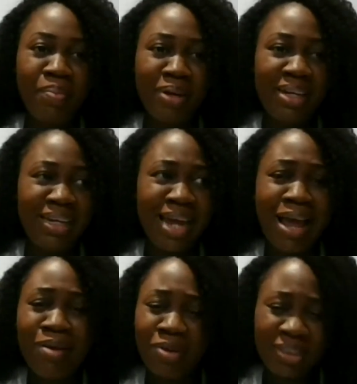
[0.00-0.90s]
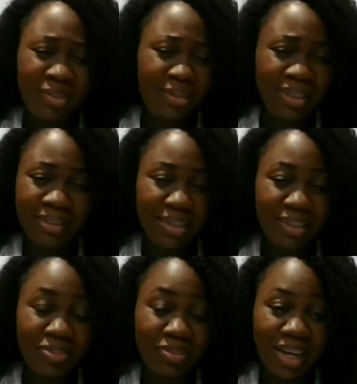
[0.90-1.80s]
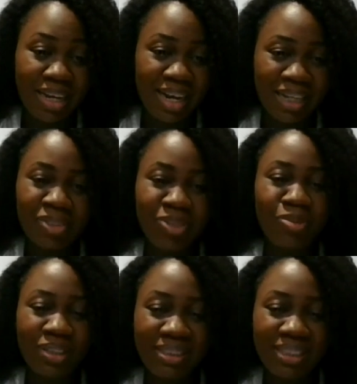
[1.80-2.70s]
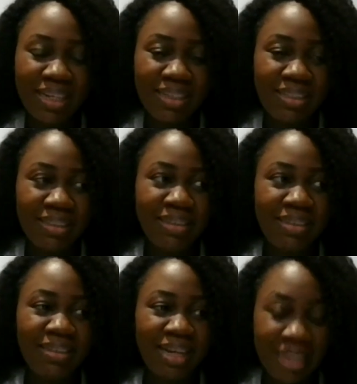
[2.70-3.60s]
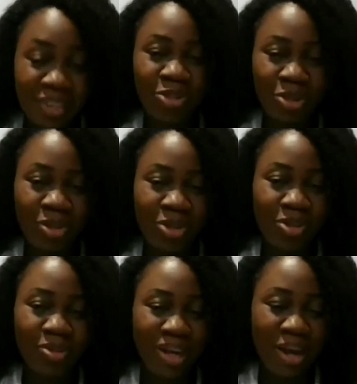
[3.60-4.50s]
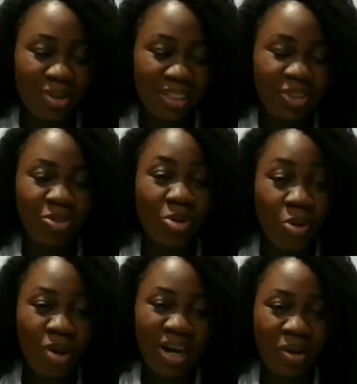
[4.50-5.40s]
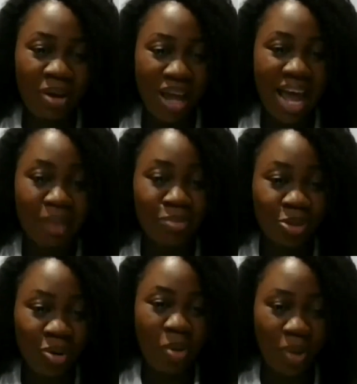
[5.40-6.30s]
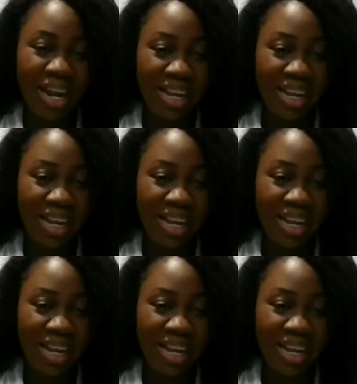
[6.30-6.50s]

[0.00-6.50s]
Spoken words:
But then I was not really satisfied. I just wanted a structure. I wanted to know what I'm doing when I